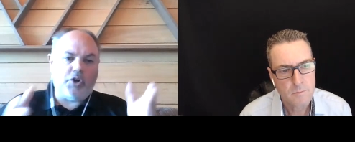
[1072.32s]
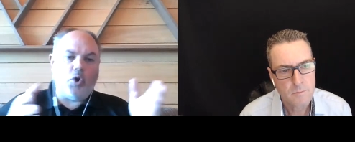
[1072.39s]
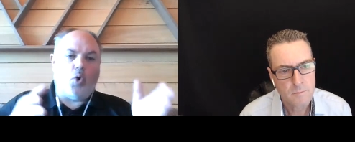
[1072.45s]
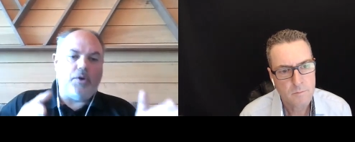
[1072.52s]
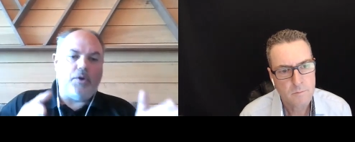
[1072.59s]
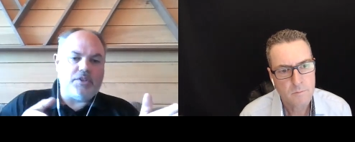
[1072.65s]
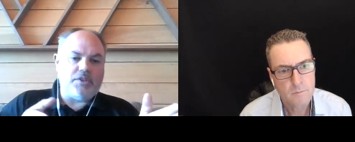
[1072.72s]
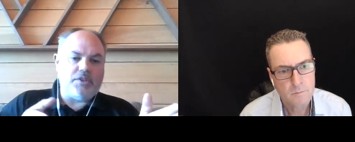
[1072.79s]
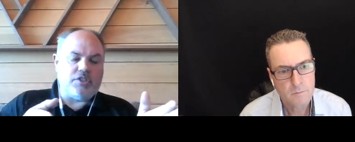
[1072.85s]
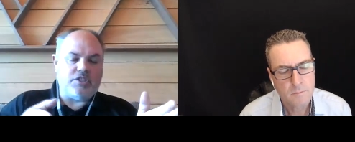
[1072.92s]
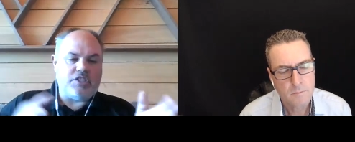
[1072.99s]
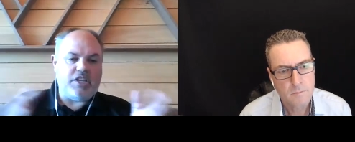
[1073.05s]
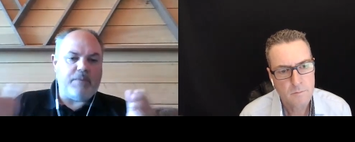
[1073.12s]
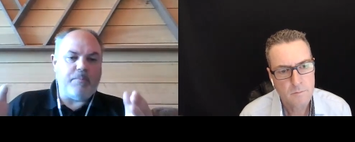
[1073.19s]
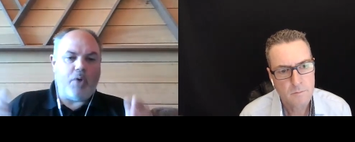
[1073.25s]
Speaker 1: goal is to
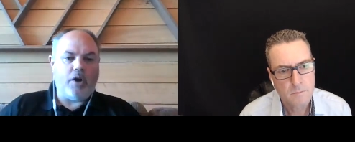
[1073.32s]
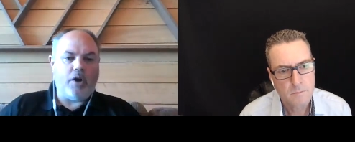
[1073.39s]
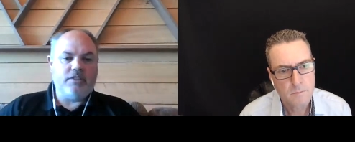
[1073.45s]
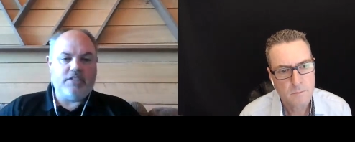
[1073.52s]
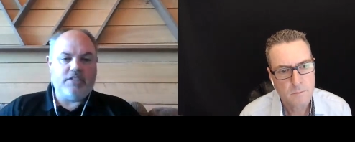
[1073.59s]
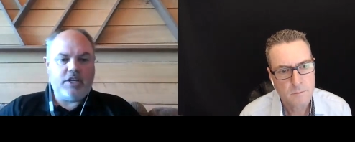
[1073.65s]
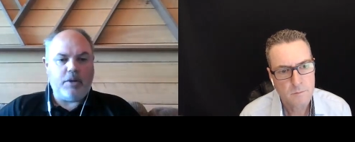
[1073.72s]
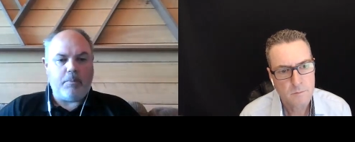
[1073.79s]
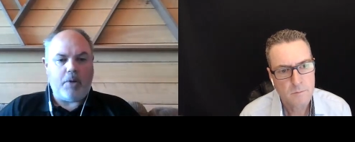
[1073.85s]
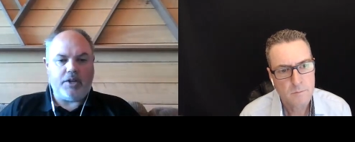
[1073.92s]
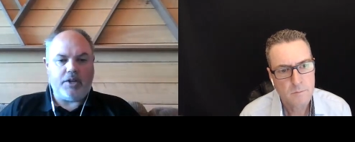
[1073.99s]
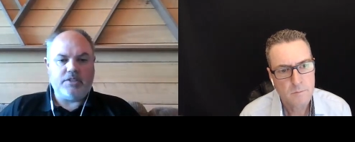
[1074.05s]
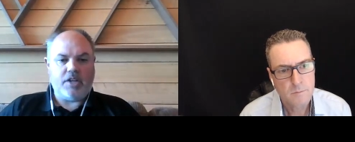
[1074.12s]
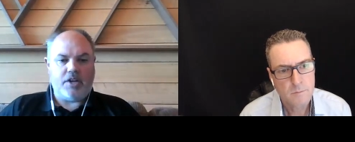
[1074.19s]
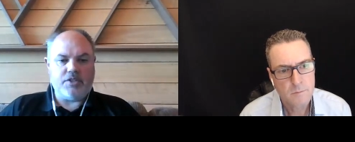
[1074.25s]

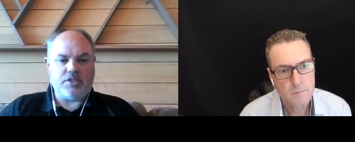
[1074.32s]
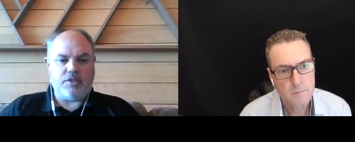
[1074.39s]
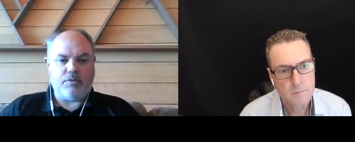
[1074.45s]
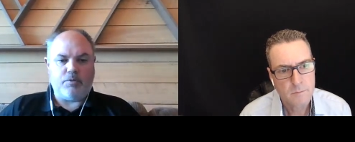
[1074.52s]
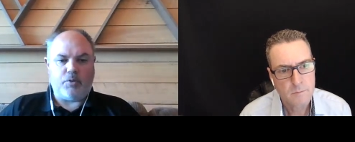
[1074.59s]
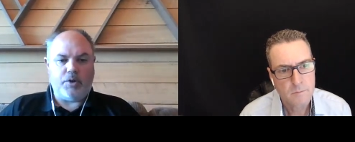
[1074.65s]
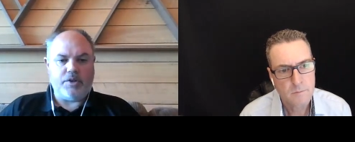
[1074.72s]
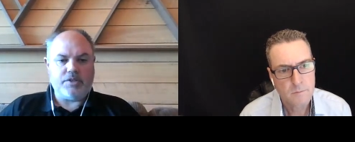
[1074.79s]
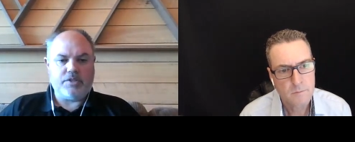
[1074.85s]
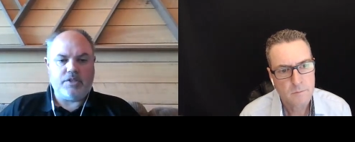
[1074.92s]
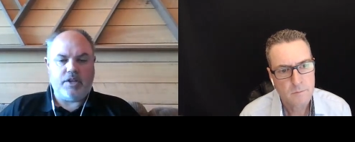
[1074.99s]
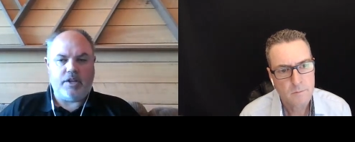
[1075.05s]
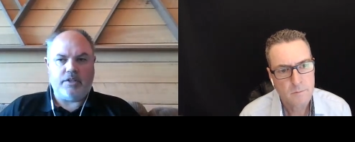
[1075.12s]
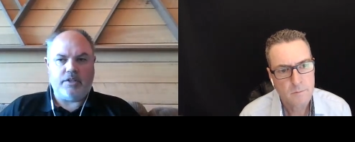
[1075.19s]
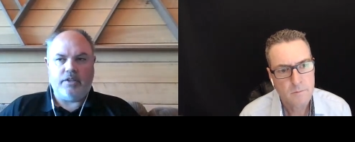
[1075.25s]
decommoditize the forest.
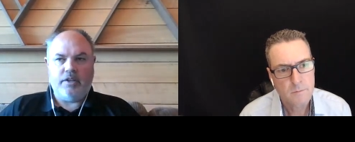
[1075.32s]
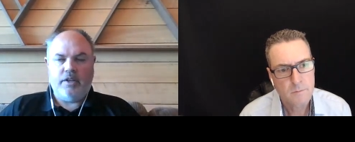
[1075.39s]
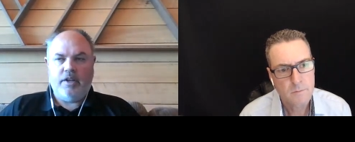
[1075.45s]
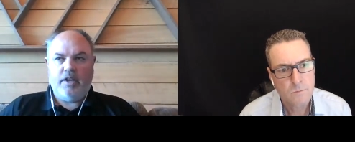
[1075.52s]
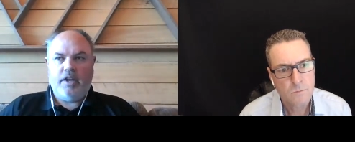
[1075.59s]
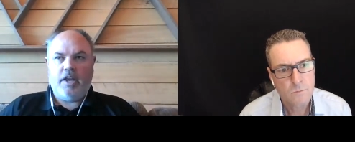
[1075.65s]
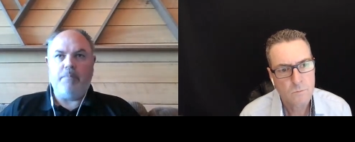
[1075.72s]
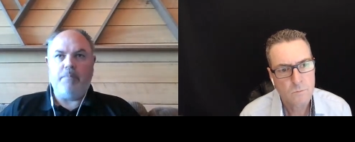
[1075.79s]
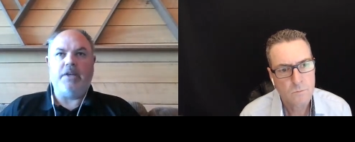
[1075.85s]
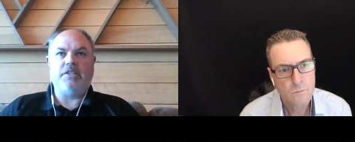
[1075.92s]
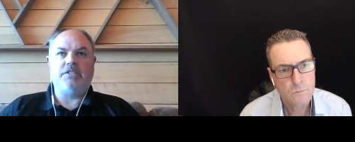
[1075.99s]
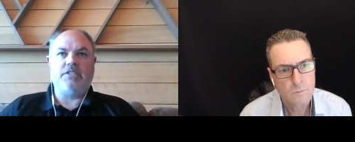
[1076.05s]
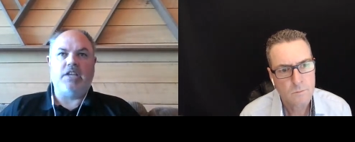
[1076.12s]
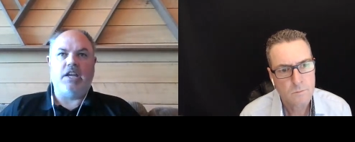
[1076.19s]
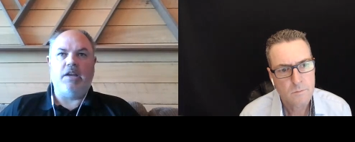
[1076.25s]
And it may
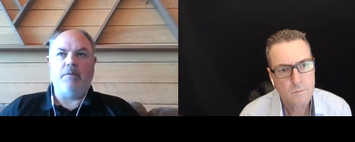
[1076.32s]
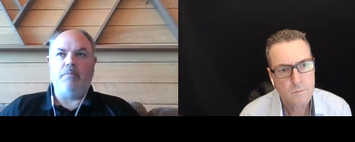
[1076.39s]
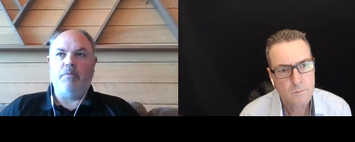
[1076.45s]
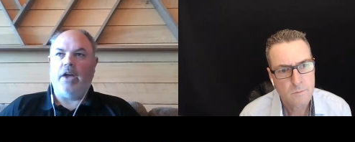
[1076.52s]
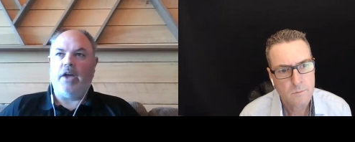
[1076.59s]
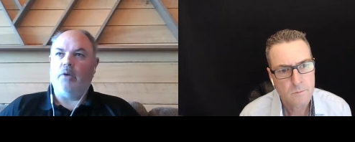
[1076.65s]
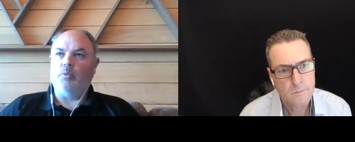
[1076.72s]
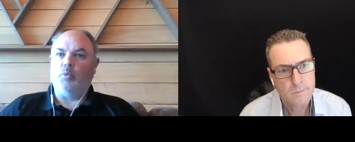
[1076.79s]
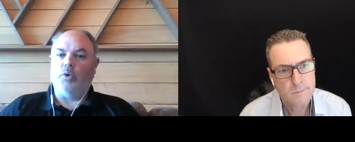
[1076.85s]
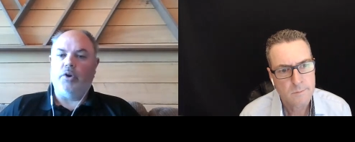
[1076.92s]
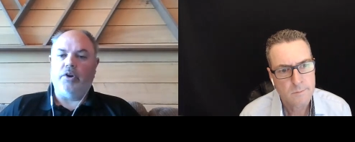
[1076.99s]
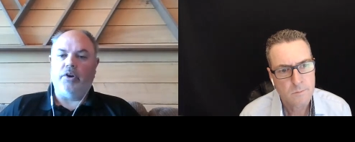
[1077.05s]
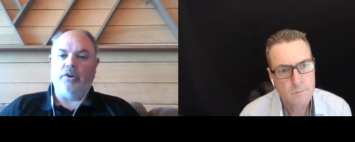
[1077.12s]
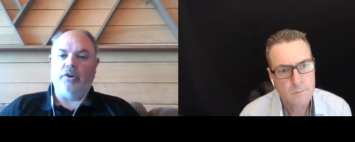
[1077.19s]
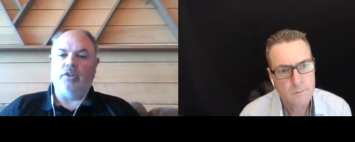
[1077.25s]
seem that
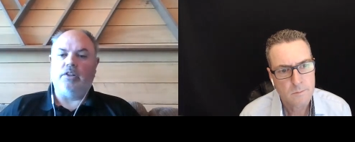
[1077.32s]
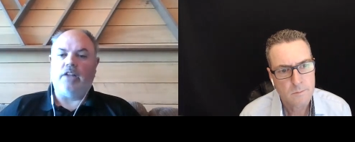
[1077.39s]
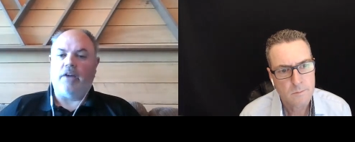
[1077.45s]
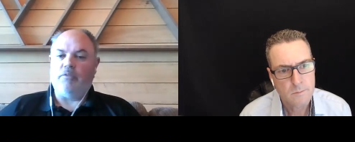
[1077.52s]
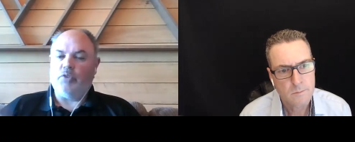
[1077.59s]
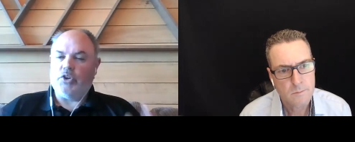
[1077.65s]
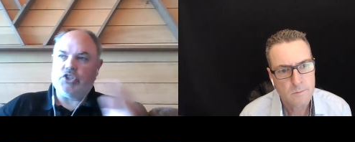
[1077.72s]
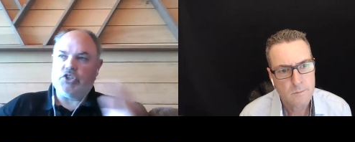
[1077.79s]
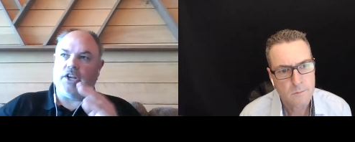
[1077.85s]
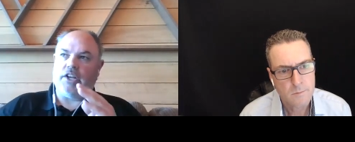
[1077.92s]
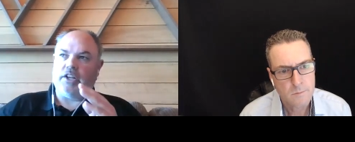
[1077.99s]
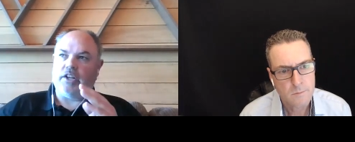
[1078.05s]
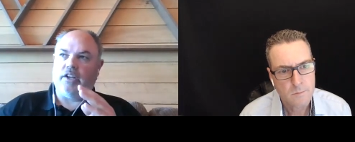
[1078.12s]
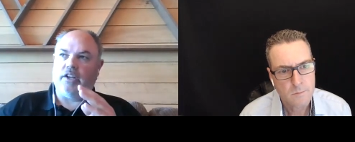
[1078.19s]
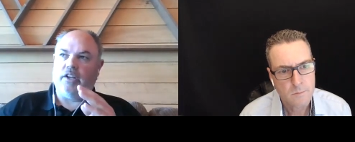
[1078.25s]
we're
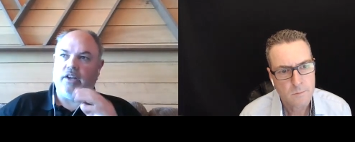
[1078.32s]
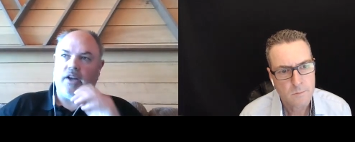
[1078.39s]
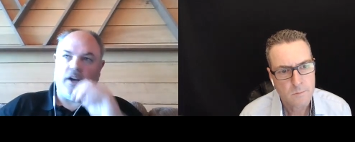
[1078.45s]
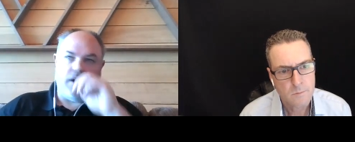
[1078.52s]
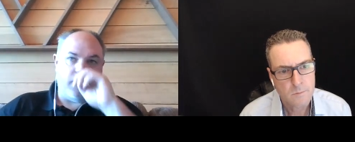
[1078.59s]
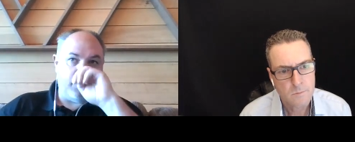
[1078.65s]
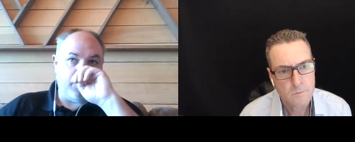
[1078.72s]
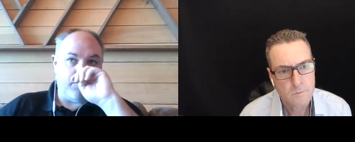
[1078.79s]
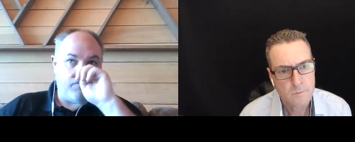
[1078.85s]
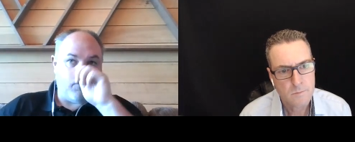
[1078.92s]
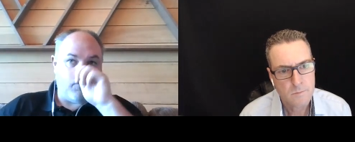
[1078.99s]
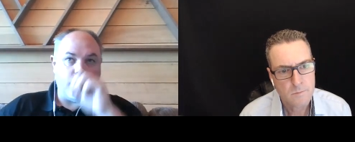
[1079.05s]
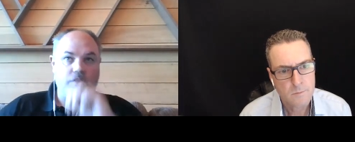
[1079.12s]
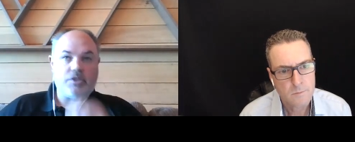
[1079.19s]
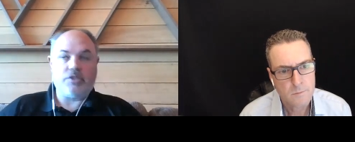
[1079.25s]
leveraging the
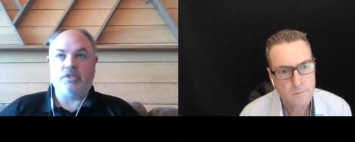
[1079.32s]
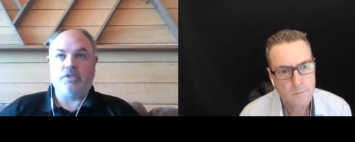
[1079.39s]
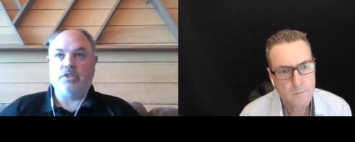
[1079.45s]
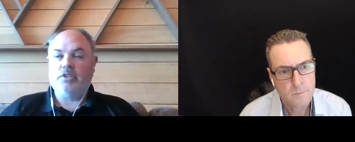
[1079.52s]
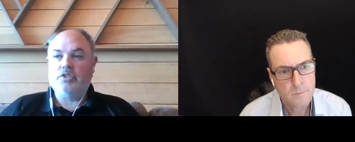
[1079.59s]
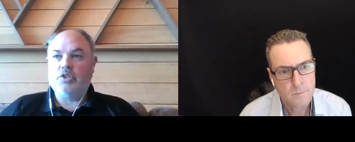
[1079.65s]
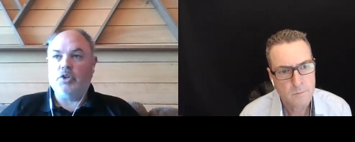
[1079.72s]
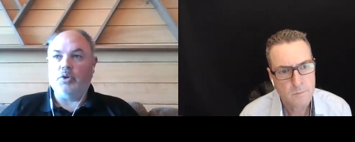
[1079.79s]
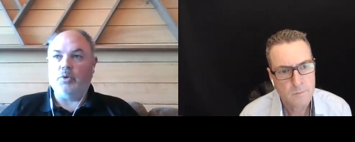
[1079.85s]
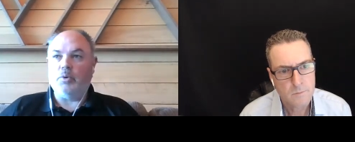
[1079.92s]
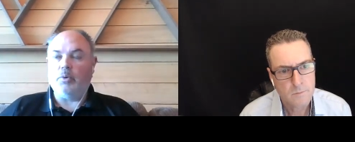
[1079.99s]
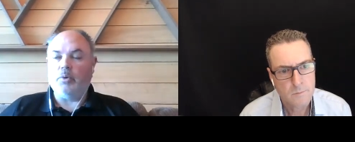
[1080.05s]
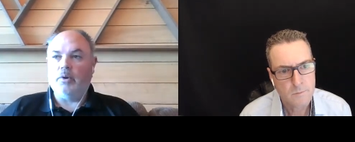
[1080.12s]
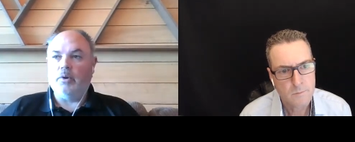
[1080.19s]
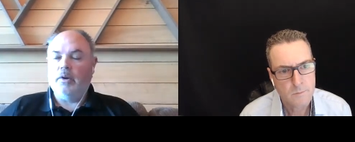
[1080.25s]
forest
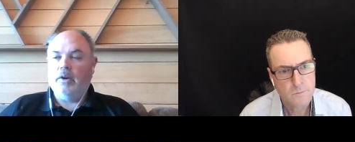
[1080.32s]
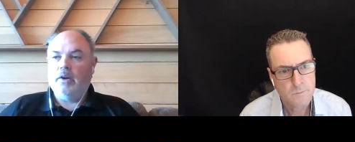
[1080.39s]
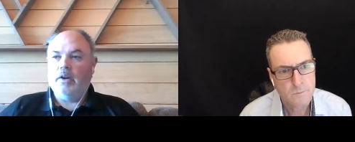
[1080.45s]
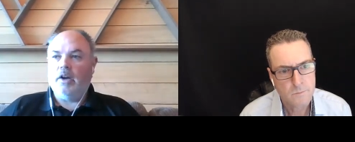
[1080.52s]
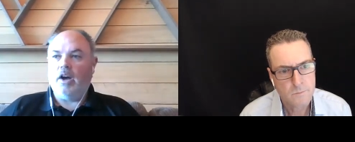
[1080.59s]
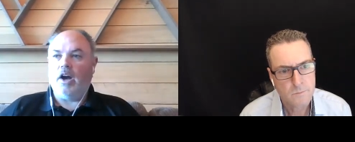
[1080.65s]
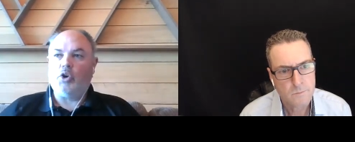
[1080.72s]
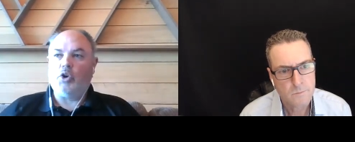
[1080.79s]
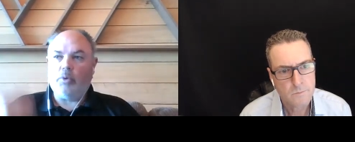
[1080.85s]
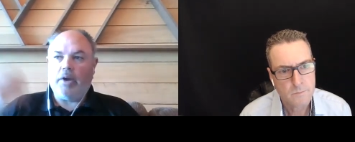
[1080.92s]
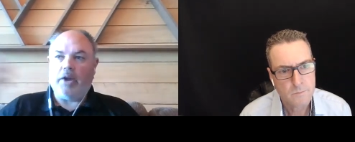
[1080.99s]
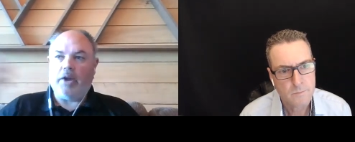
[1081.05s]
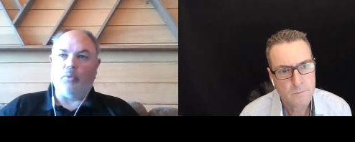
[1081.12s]
to create